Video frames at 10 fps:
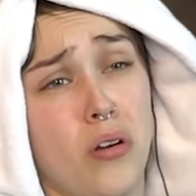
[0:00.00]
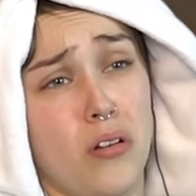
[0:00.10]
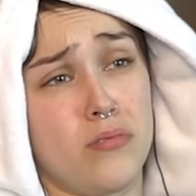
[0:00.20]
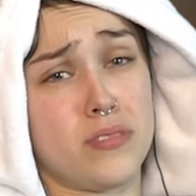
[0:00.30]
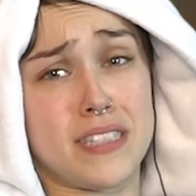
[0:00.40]

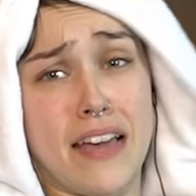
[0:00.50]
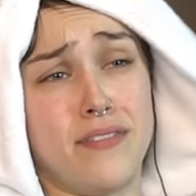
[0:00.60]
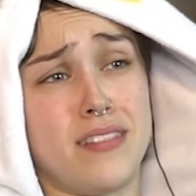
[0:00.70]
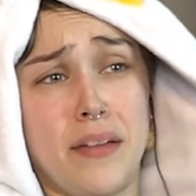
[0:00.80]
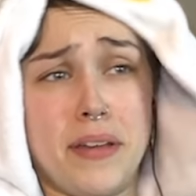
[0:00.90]
Oh,
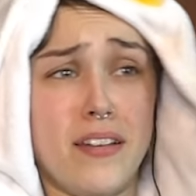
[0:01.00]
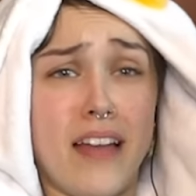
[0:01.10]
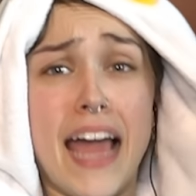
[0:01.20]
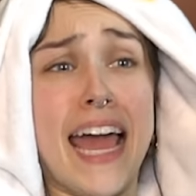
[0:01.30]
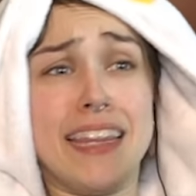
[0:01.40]
saved. I mean,
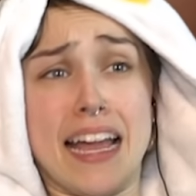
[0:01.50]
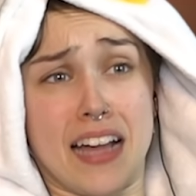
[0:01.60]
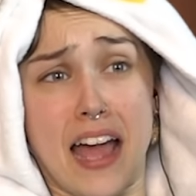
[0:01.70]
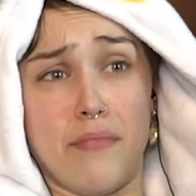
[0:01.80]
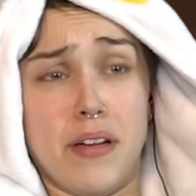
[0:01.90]
I hate that
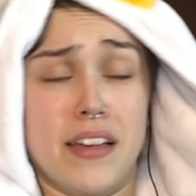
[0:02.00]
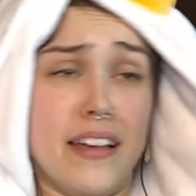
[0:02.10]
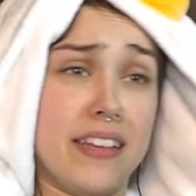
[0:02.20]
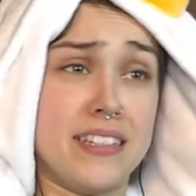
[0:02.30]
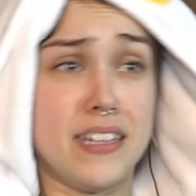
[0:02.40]
guy, but
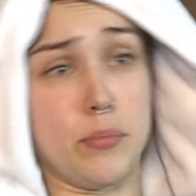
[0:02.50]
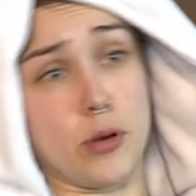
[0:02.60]
at least he